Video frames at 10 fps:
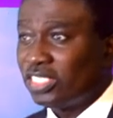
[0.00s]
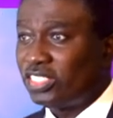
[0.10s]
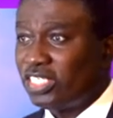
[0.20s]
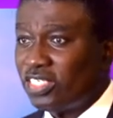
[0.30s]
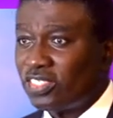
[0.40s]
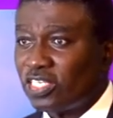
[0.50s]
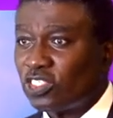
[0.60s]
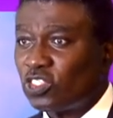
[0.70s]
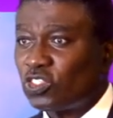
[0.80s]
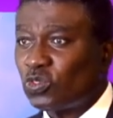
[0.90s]

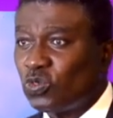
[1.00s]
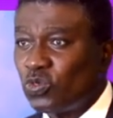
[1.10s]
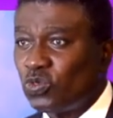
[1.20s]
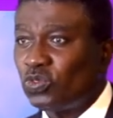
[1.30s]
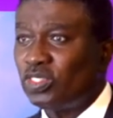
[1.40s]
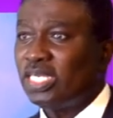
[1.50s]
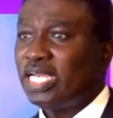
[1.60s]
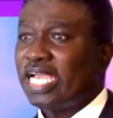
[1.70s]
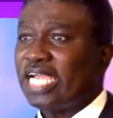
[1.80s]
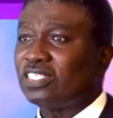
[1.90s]
Jesus stood
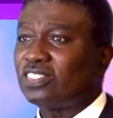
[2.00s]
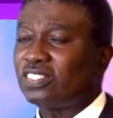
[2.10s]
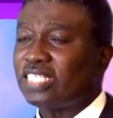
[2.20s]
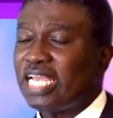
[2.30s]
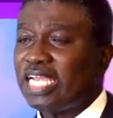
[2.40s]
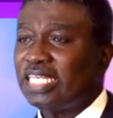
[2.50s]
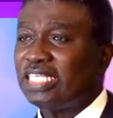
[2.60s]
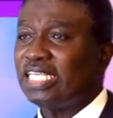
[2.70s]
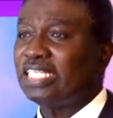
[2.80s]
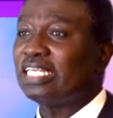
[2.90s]
and
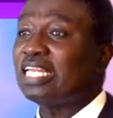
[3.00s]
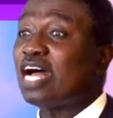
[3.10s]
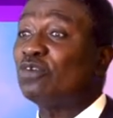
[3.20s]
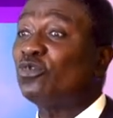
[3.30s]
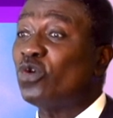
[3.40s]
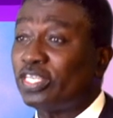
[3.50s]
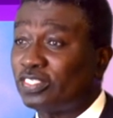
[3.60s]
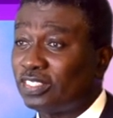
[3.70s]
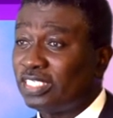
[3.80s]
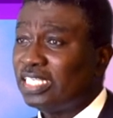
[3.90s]
said in a loud
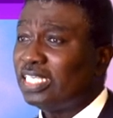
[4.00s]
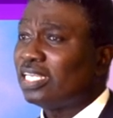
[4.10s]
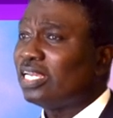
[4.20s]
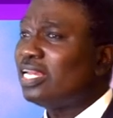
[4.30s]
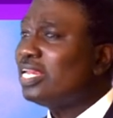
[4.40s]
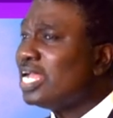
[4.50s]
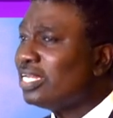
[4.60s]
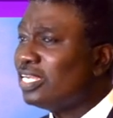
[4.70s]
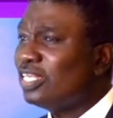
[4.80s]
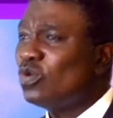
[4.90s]
voice,
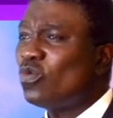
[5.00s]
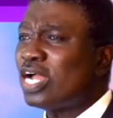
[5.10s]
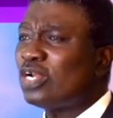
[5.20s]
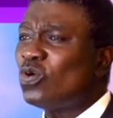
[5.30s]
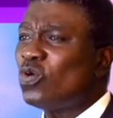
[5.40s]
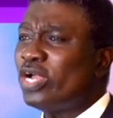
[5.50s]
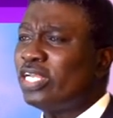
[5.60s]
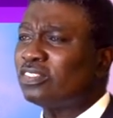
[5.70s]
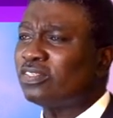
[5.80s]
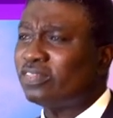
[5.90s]
"Let anyone who
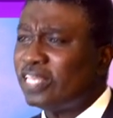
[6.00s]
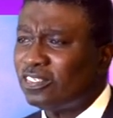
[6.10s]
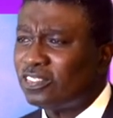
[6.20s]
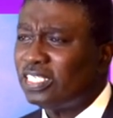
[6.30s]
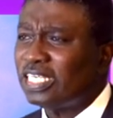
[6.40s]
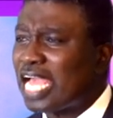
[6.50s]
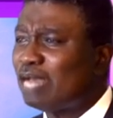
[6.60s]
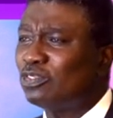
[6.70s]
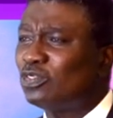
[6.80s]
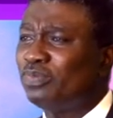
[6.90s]
is thirsty
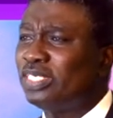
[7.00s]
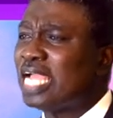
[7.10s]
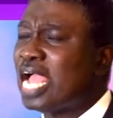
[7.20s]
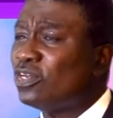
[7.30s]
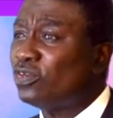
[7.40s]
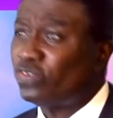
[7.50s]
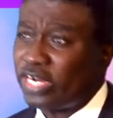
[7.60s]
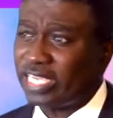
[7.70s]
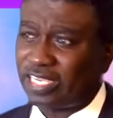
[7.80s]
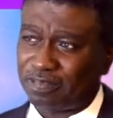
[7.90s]
come to me and
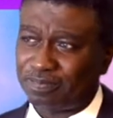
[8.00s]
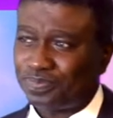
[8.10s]
drink.